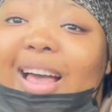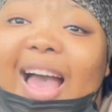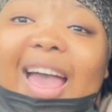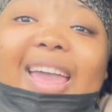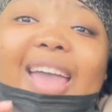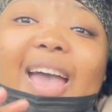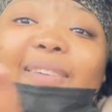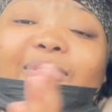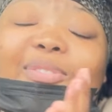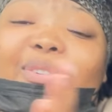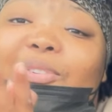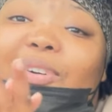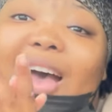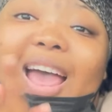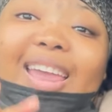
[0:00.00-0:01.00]
I have
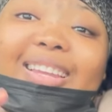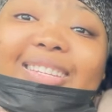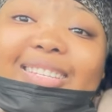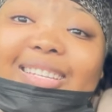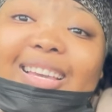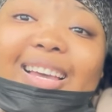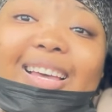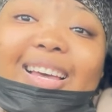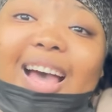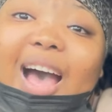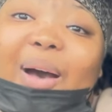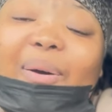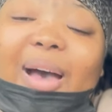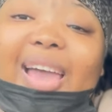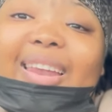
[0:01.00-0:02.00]
no idea
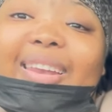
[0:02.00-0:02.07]
how I